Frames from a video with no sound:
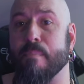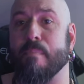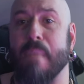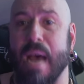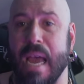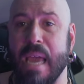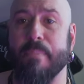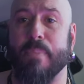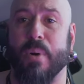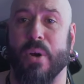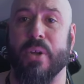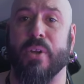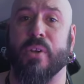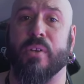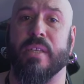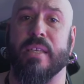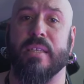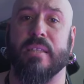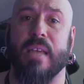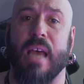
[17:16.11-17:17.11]
my
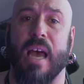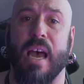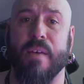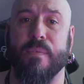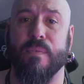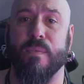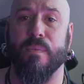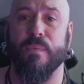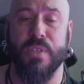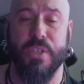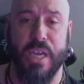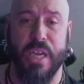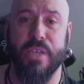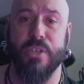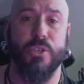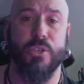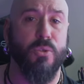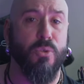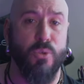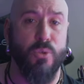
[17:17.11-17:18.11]
priorities have
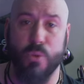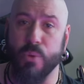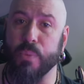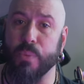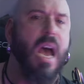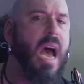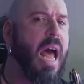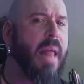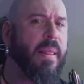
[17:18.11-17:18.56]
changed too.